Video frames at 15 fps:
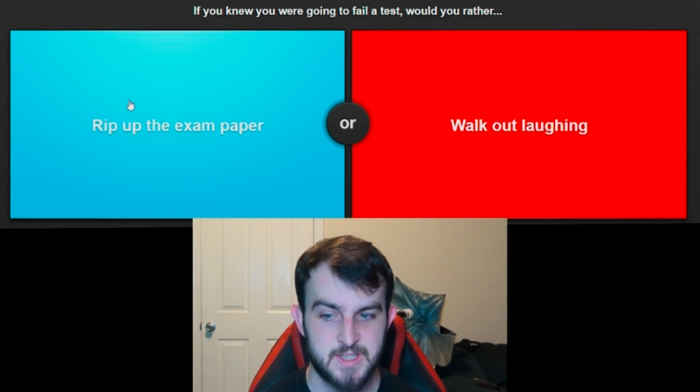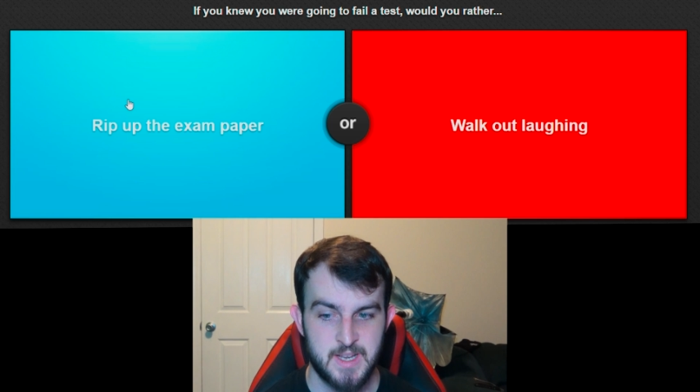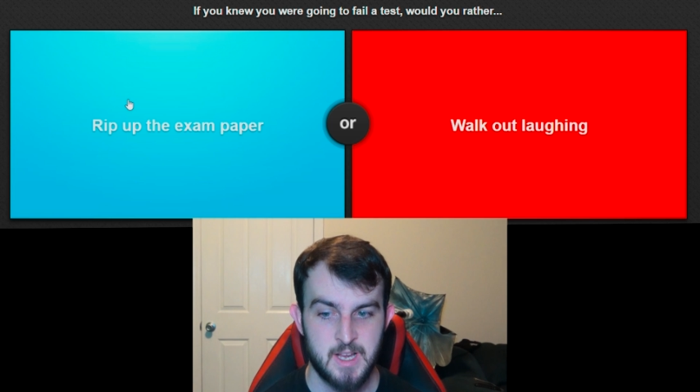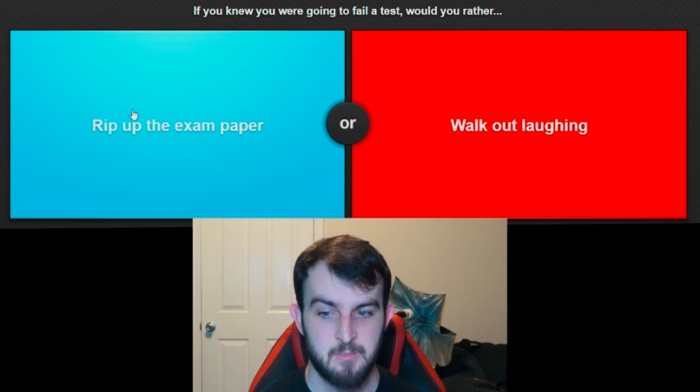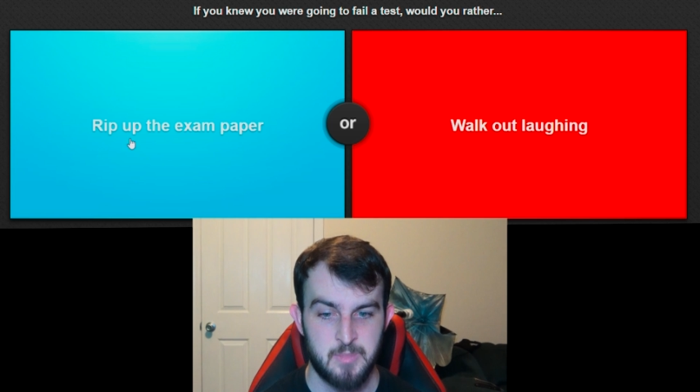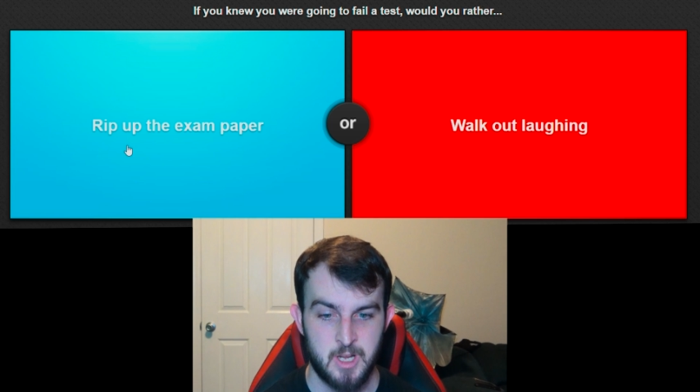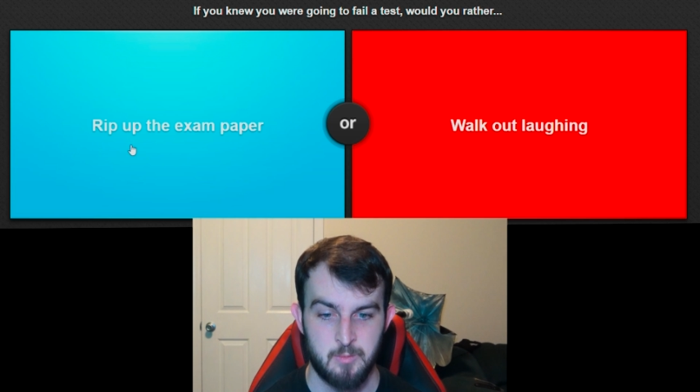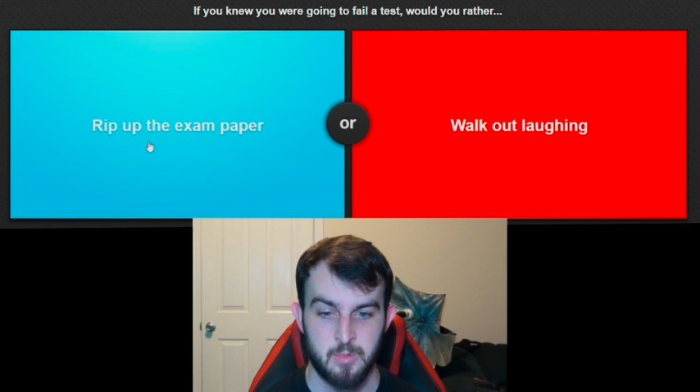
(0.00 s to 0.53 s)
up the
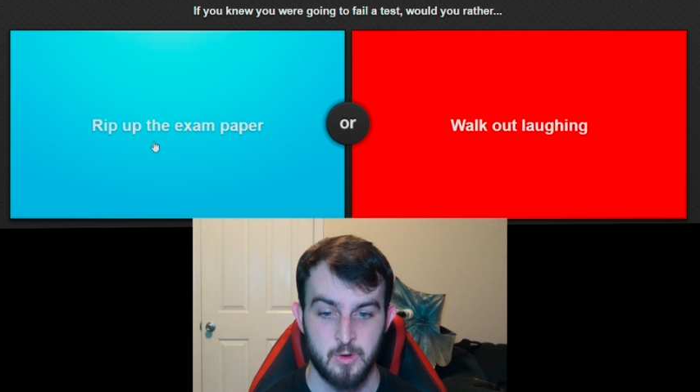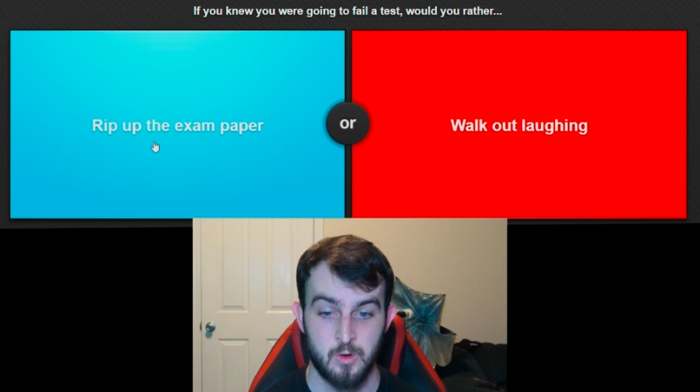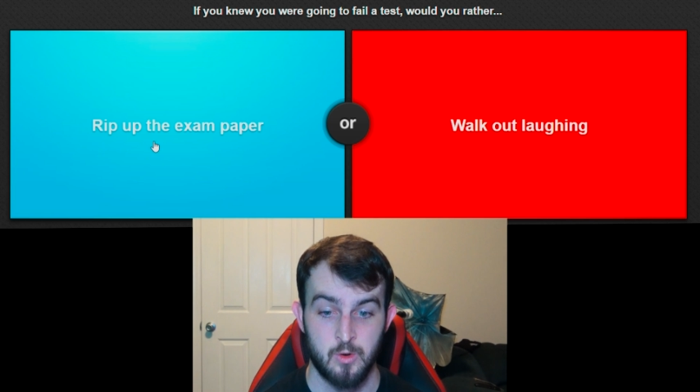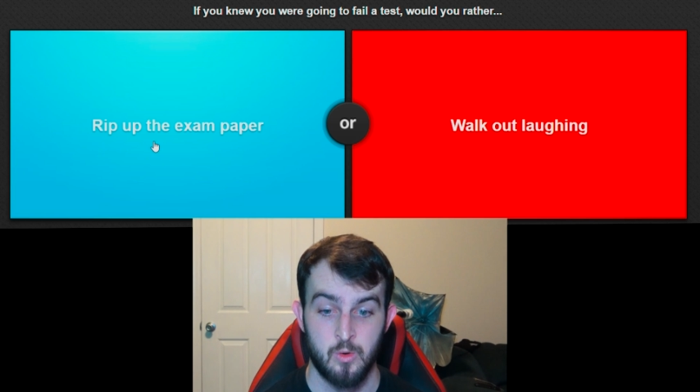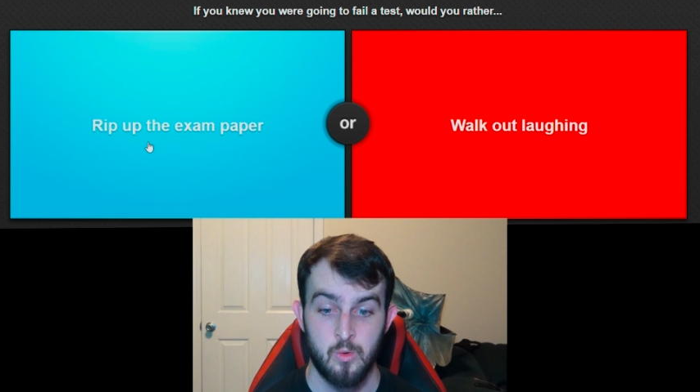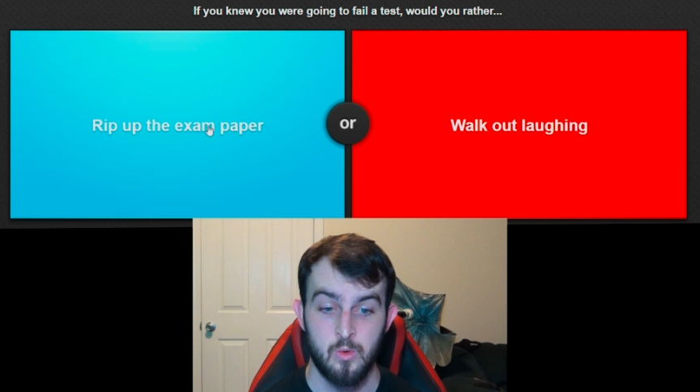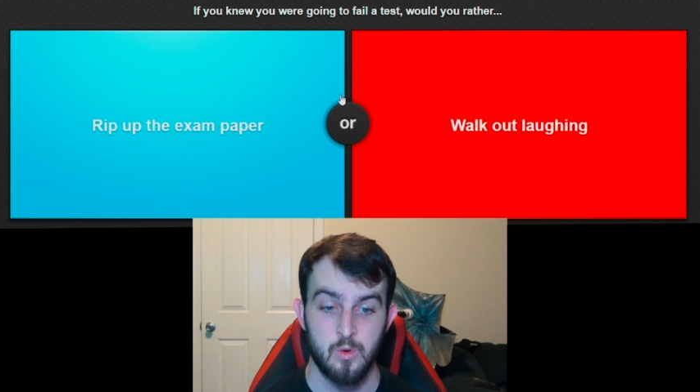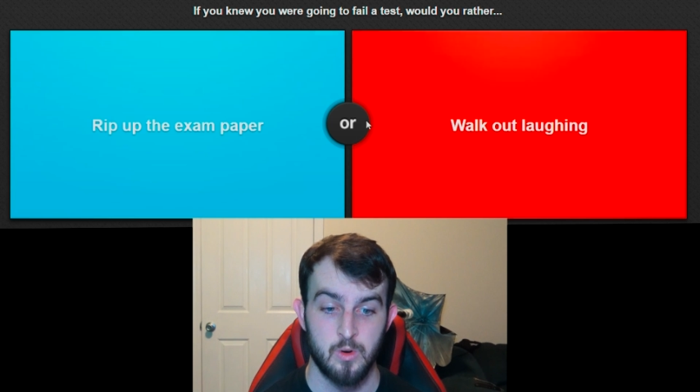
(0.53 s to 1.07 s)
exam
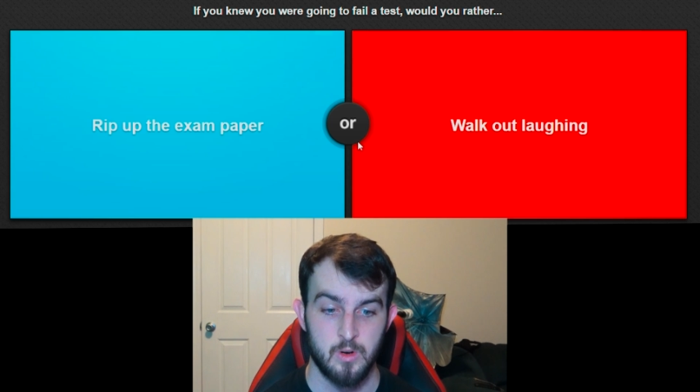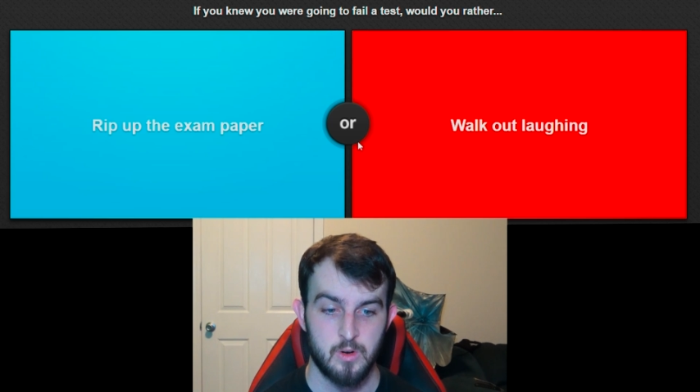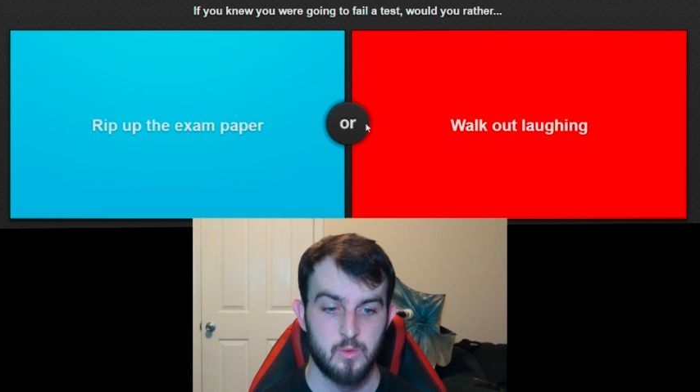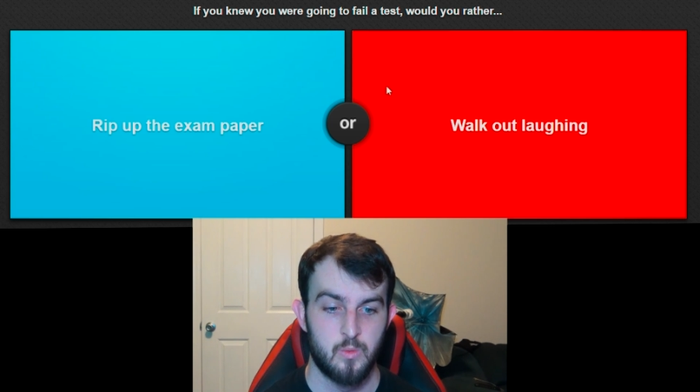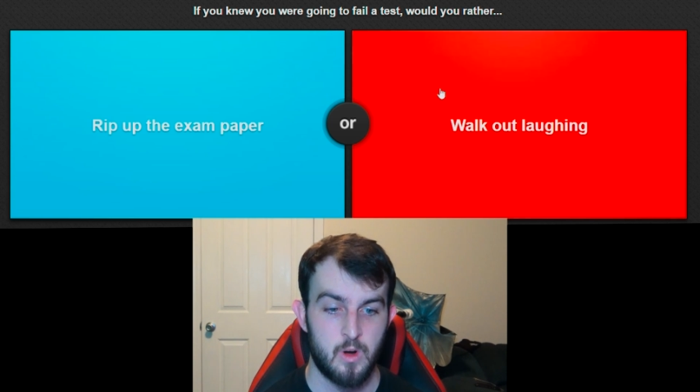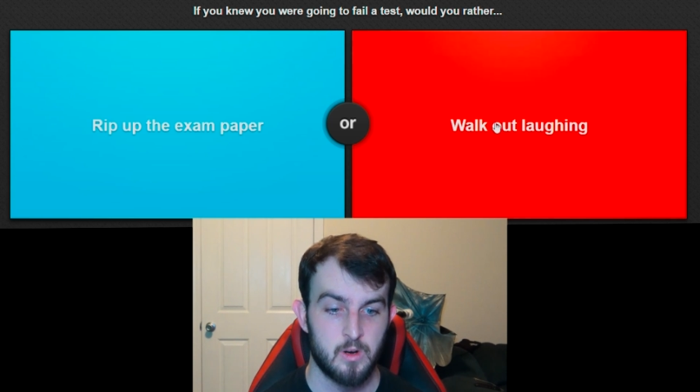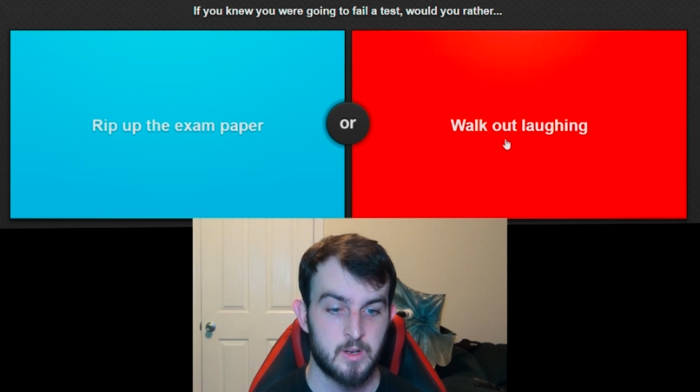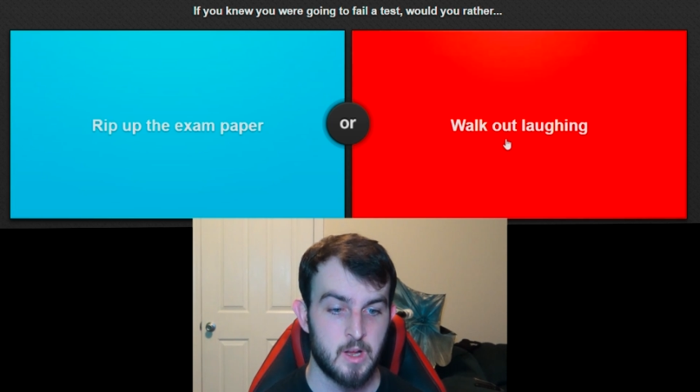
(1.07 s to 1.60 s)
paper
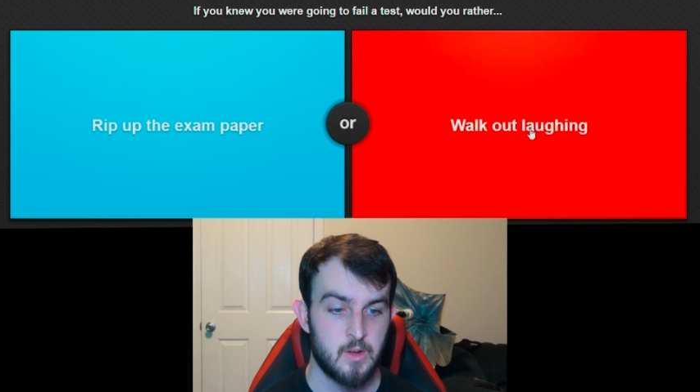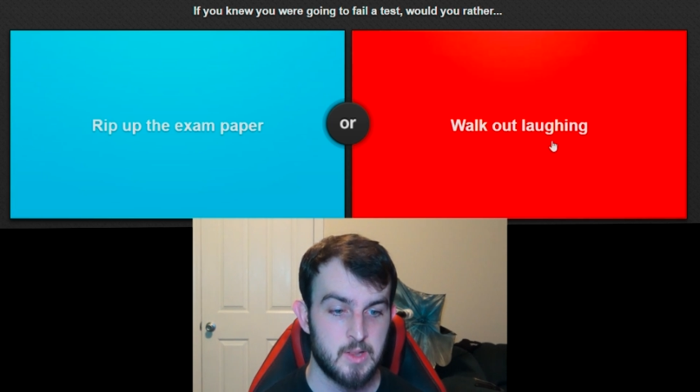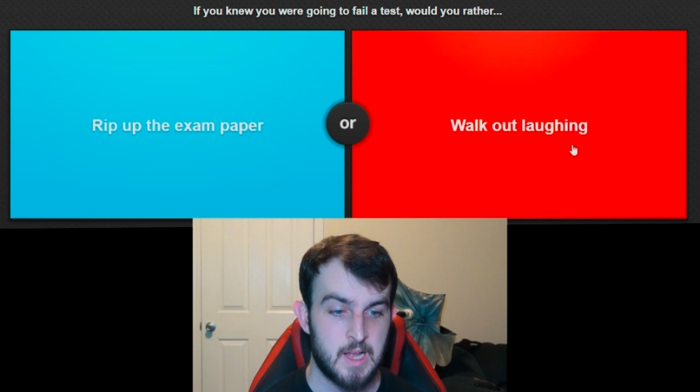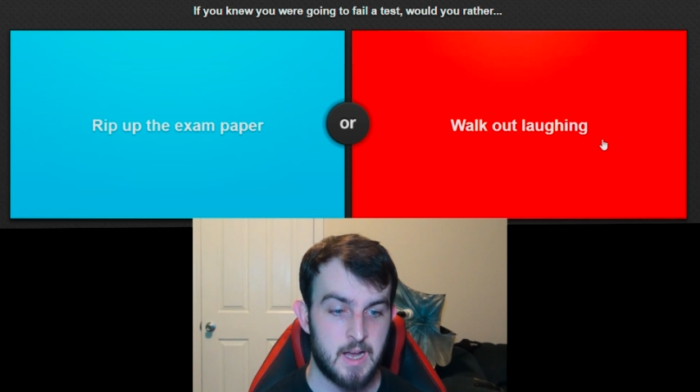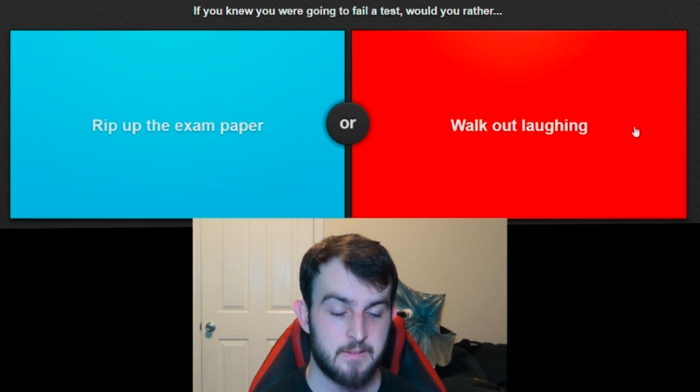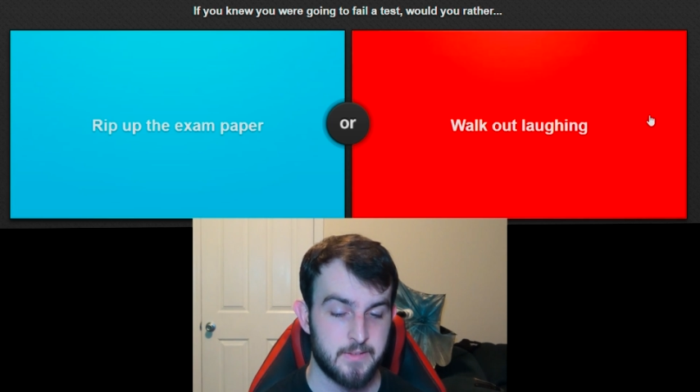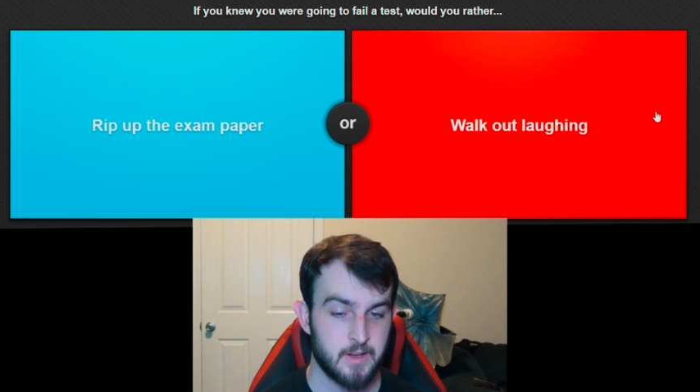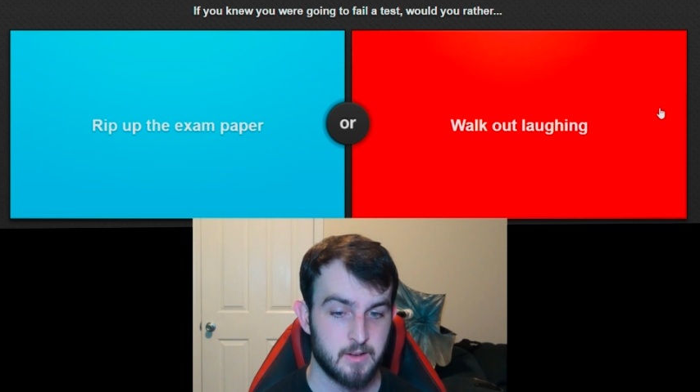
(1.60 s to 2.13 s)
or walk
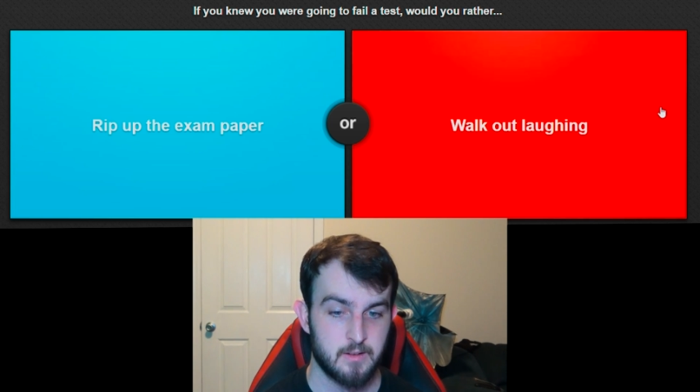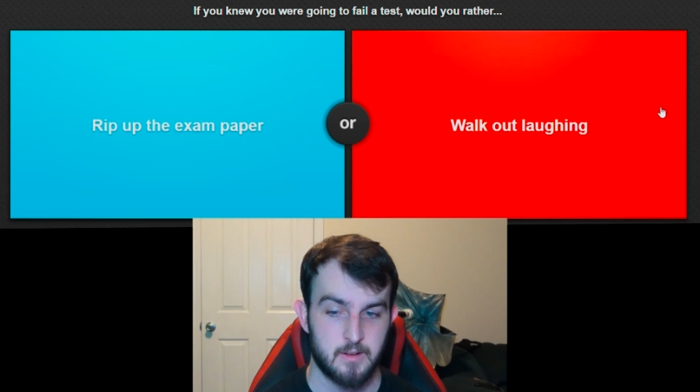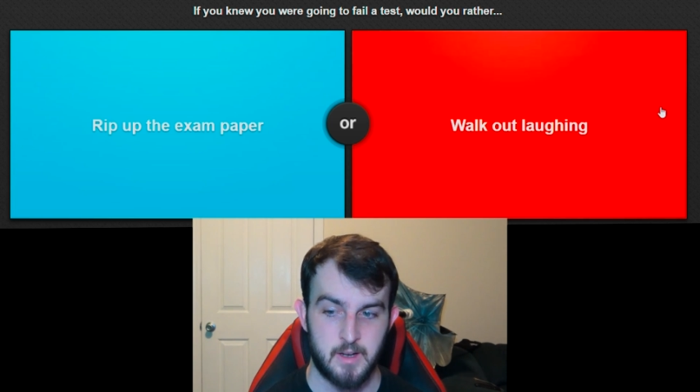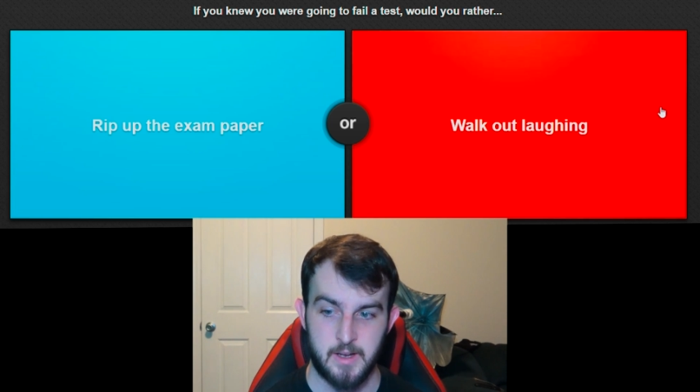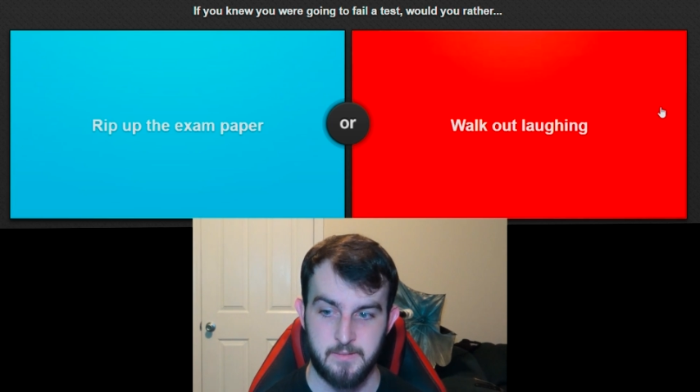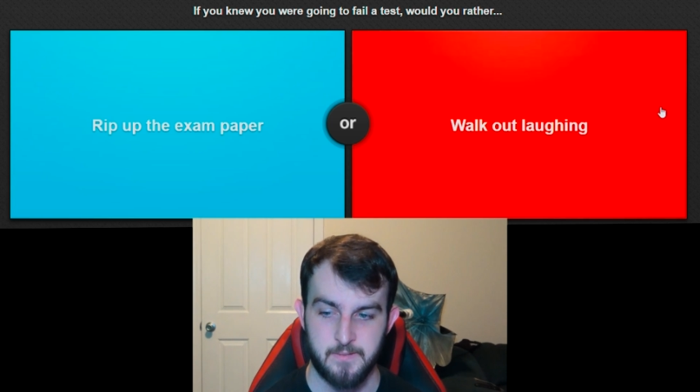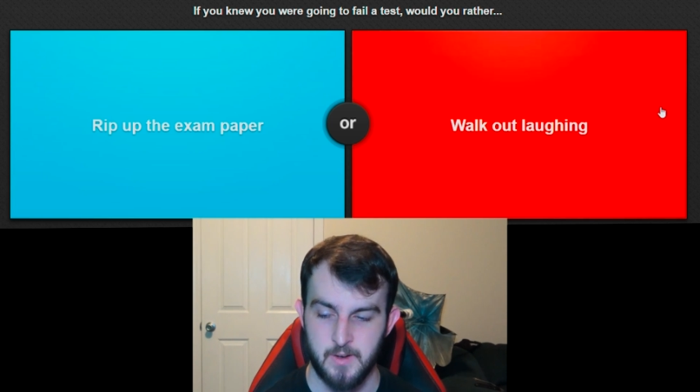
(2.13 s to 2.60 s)
out laughing?